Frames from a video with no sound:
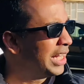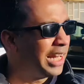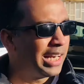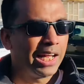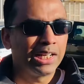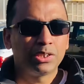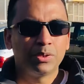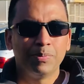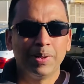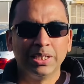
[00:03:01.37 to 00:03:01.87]
I
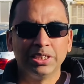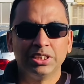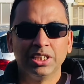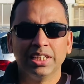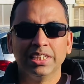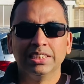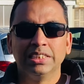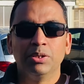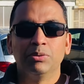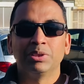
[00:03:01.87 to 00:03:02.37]
like to mention
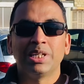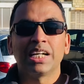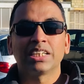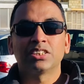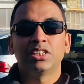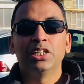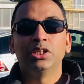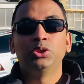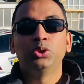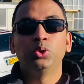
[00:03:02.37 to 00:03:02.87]
is there was
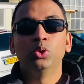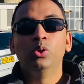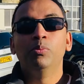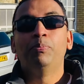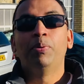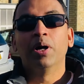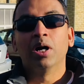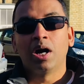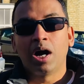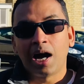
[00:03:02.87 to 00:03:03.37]
actually two
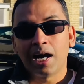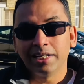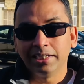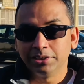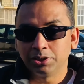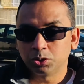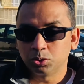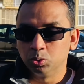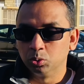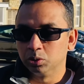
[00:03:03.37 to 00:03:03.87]
Bengali
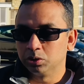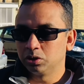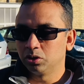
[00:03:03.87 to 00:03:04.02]
schools.